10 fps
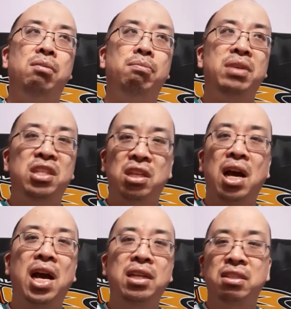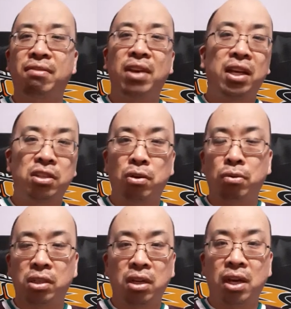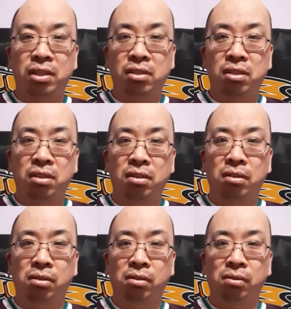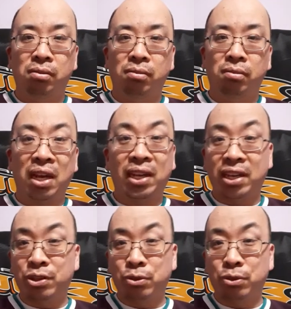besides the Vegas Golden Knights. I kid